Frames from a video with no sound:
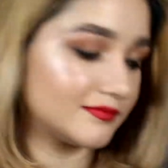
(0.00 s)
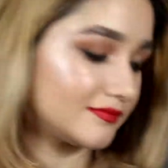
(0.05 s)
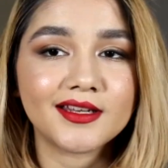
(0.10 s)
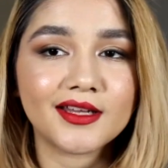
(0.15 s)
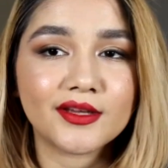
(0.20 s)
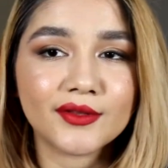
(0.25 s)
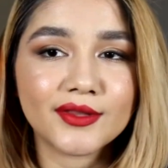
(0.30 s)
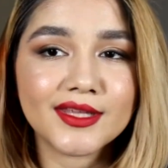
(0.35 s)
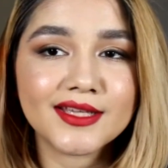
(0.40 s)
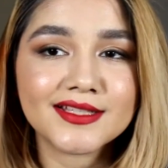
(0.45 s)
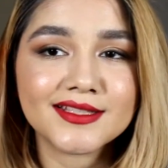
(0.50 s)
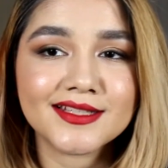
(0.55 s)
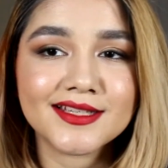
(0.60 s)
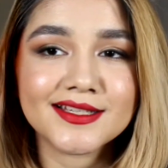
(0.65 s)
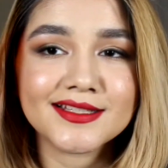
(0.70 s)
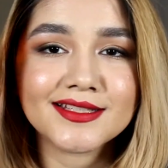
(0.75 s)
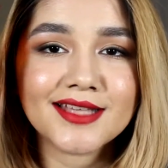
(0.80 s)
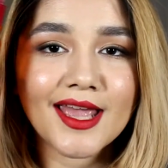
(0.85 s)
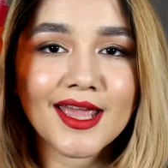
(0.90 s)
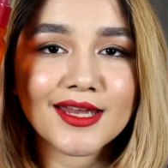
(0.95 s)
Now this
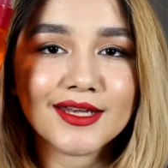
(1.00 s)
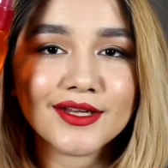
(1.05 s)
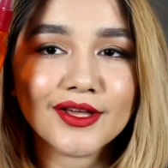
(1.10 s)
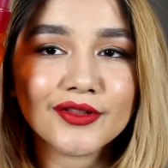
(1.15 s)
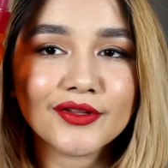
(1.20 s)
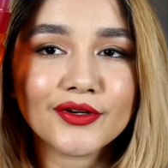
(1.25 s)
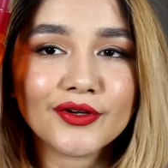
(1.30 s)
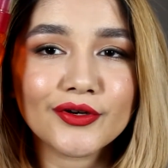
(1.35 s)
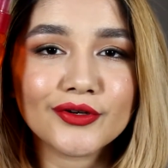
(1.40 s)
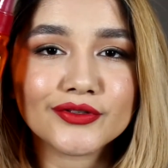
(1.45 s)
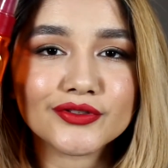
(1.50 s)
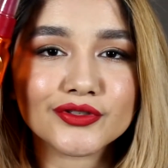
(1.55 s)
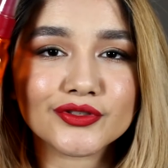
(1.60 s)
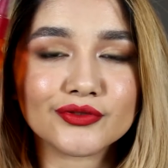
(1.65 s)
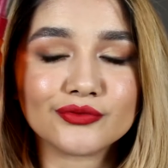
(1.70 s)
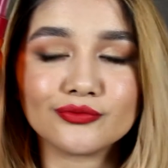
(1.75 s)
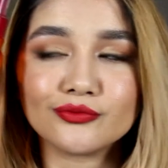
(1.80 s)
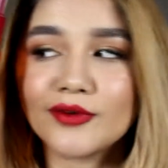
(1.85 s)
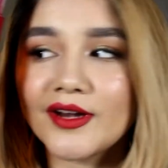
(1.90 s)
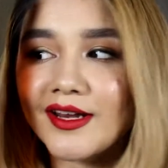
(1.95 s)
is another
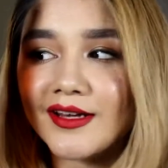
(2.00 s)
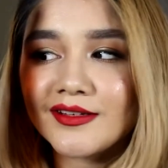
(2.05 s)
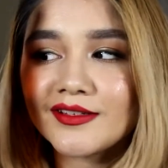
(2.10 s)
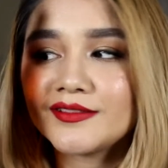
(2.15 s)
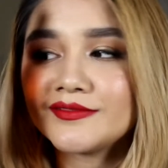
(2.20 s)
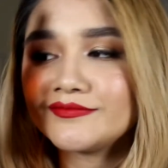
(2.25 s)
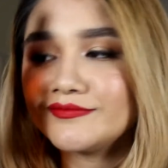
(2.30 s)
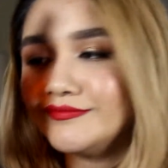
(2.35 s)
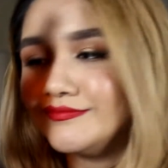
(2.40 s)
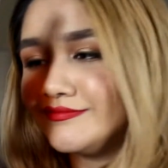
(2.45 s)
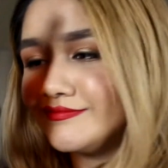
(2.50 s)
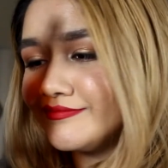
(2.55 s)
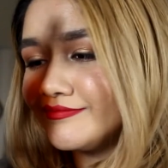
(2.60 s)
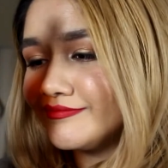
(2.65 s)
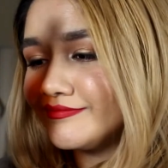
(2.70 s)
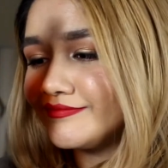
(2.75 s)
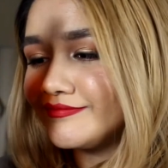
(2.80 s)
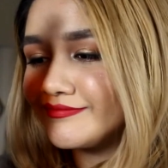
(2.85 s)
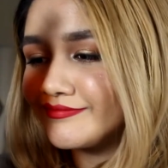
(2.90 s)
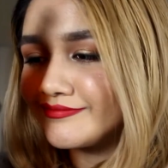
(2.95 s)
just random
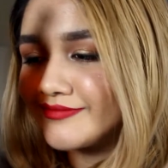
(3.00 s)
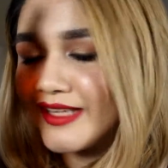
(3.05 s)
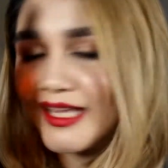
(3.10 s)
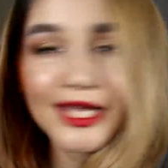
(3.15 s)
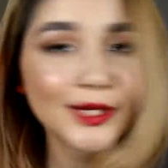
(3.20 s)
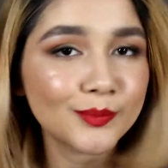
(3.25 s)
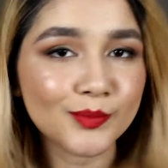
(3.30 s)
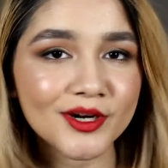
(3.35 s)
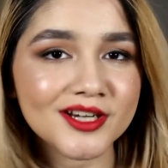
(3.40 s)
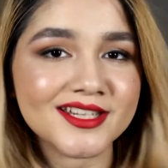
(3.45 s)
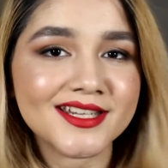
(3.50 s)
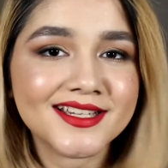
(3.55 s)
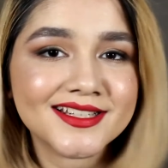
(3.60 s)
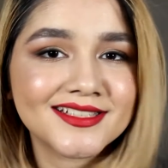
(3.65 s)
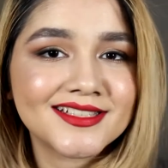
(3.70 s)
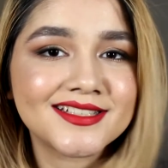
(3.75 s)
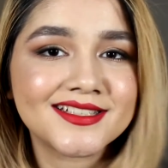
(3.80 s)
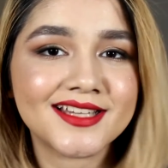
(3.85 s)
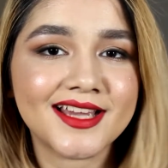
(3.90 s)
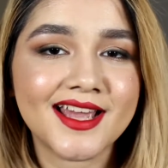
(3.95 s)
heat
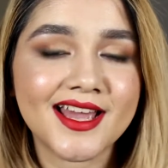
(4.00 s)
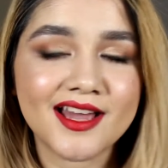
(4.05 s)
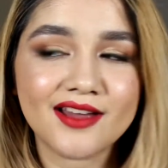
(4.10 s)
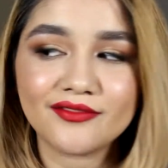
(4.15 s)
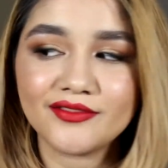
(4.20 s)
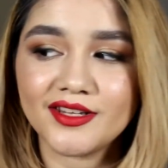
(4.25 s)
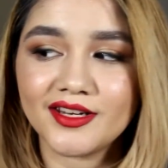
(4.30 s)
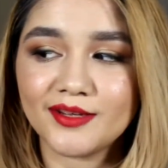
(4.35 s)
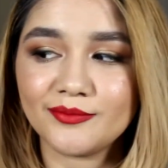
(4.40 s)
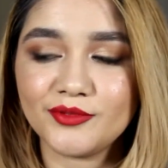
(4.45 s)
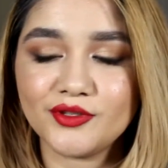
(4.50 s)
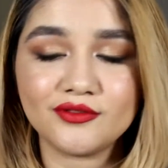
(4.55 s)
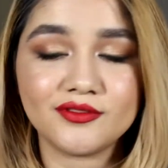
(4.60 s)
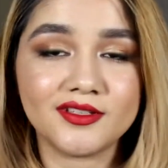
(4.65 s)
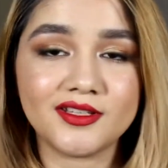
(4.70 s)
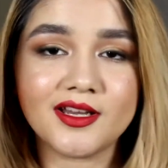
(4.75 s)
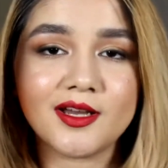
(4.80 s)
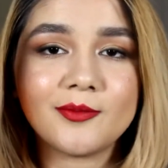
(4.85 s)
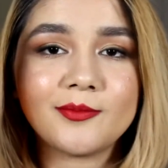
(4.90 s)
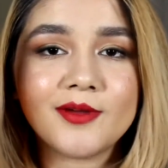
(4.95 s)
protectant I have that I'm
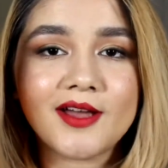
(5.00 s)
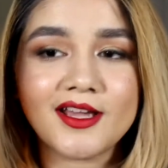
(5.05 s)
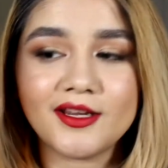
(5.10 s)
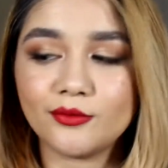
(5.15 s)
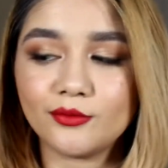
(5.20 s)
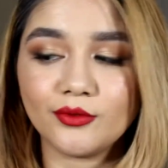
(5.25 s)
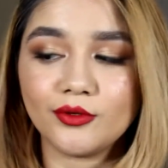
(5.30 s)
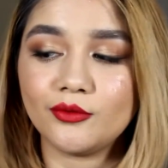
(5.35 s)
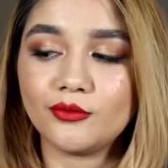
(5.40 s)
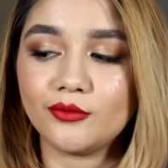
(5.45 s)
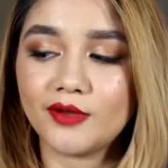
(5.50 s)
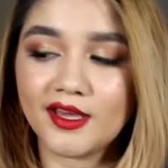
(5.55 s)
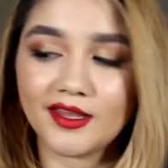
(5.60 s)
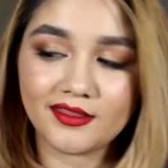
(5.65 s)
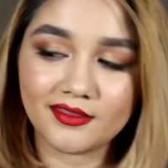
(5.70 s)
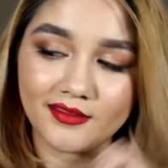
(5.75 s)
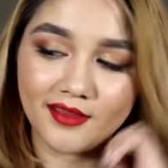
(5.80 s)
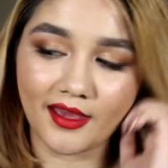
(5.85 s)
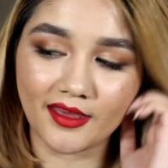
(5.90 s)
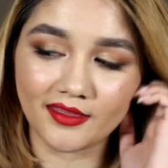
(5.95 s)
using up. I don't know,
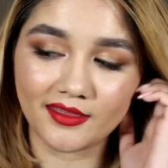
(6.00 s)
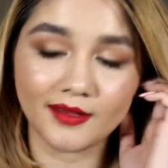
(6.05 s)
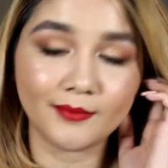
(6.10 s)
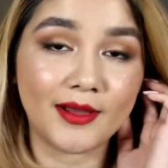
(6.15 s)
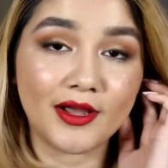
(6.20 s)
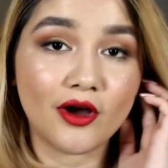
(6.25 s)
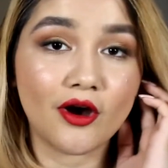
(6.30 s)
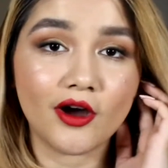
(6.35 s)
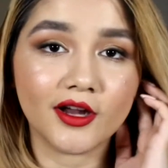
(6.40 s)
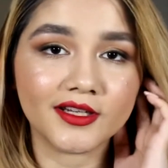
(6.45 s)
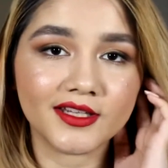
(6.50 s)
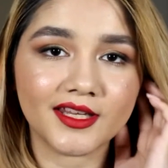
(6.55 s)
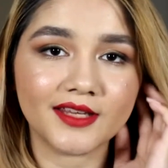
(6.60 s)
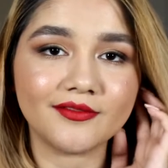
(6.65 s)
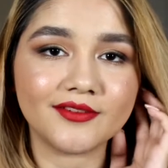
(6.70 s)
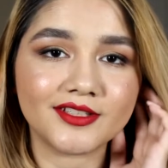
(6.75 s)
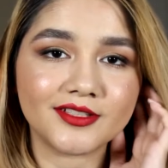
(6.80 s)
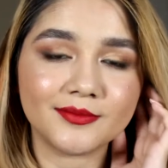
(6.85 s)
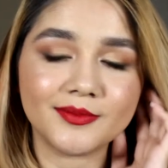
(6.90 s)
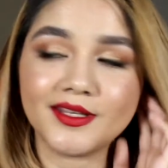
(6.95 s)
I think my aunt
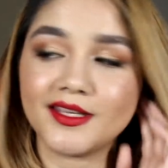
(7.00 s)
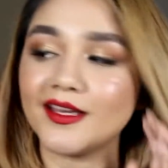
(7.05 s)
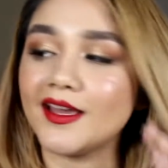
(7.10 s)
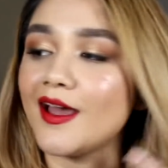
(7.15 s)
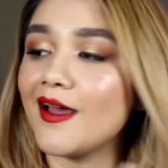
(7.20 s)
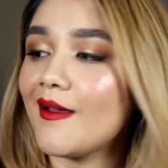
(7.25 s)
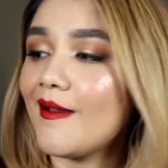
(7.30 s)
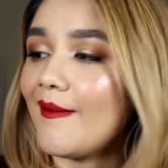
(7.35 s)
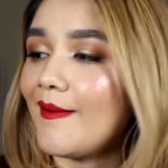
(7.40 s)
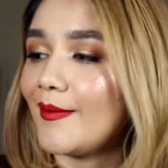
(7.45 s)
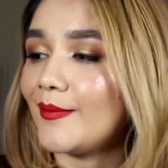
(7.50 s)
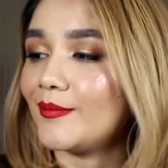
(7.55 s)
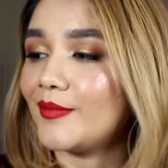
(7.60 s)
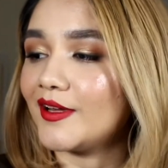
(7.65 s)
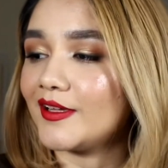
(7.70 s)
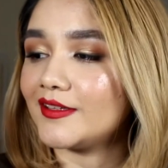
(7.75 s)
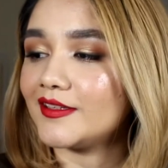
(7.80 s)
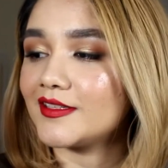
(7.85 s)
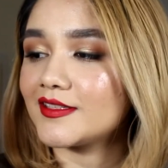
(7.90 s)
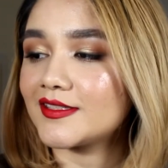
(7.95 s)
gave it to me,
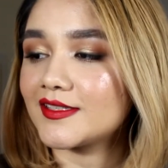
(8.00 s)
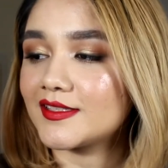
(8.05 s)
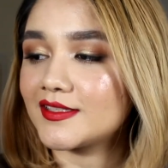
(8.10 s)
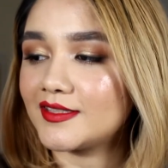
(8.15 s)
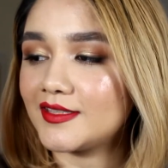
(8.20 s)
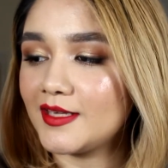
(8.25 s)
but this is